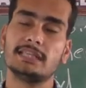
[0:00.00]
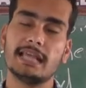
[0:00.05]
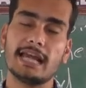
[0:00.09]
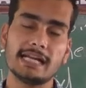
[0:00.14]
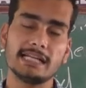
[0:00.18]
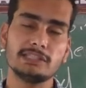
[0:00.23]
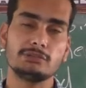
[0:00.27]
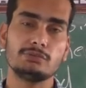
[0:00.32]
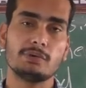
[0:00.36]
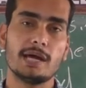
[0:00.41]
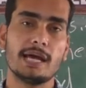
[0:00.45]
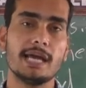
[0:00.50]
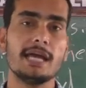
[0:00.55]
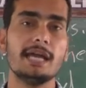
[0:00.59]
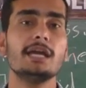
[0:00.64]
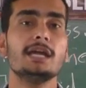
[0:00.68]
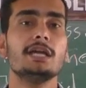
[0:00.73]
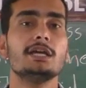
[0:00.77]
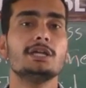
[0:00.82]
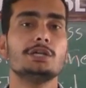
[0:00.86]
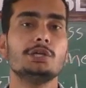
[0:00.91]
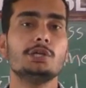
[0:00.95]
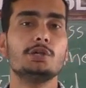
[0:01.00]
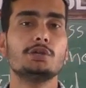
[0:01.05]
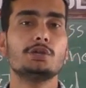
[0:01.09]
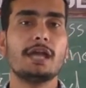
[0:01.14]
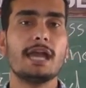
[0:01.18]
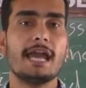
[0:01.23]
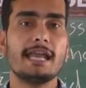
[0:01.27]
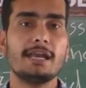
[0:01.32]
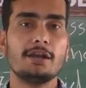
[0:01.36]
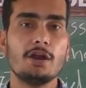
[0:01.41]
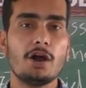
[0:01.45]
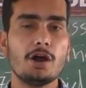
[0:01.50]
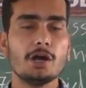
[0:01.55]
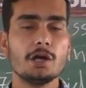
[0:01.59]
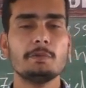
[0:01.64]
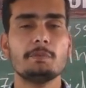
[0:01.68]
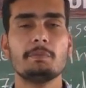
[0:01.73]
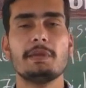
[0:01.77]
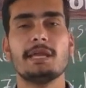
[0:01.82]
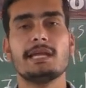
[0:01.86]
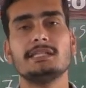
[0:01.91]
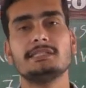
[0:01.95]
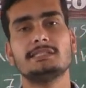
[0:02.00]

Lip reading: That's why you cannot make